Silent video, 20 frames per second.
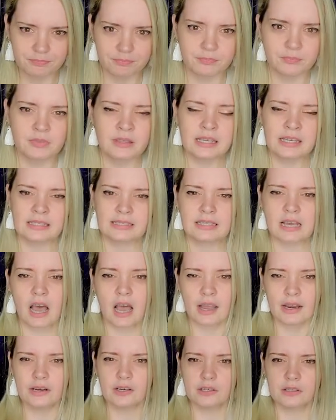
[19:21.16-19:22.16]
the
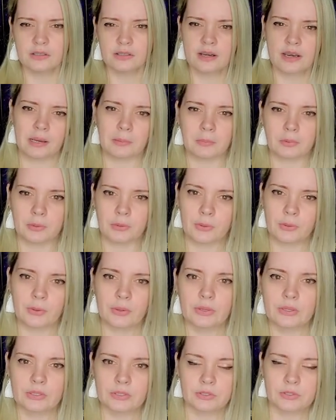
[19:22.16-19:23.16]
entire
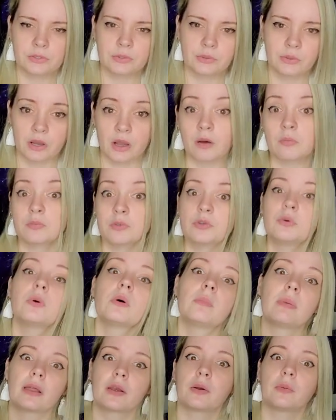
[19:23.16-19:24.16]
neighborhood to come to
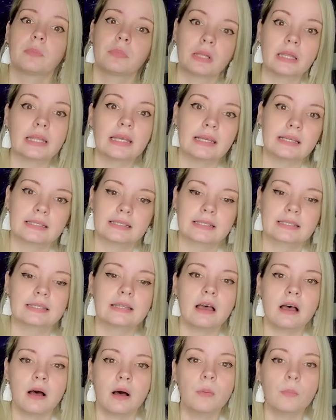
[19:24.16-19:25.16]
a better place
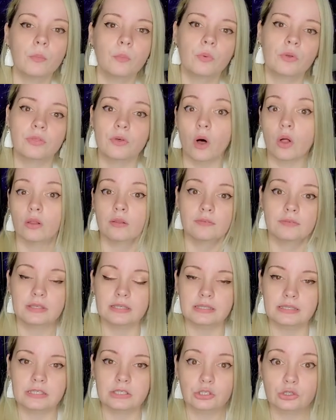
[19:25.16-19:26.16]
with all of
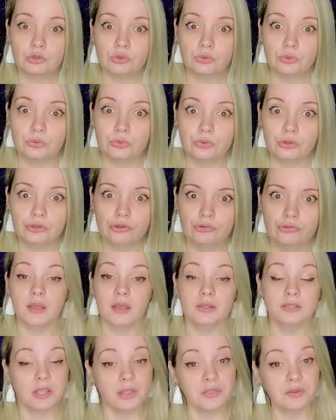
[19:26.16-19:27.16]
these issues.
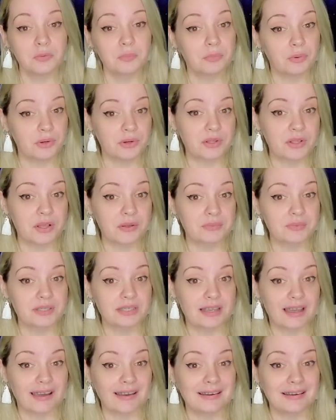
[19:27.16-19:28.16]
Southern Book Club's
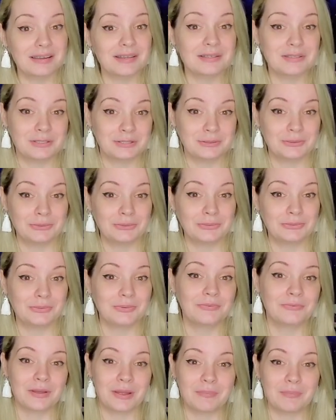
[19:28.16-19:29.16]
Guide to
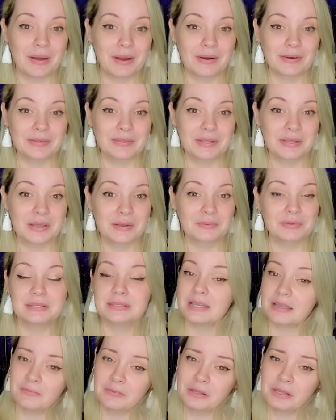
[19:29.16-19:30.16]
Vampire Slaying is
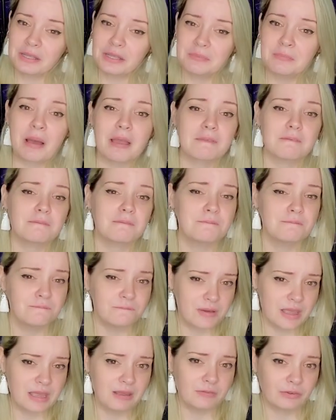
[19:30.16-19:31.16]
definitely my
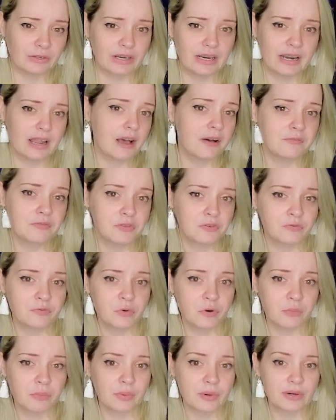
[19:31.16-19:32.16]
favorite of the
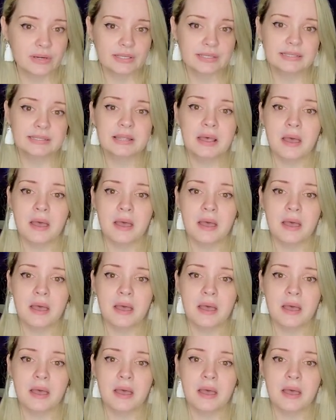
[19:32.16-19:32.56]
4 books.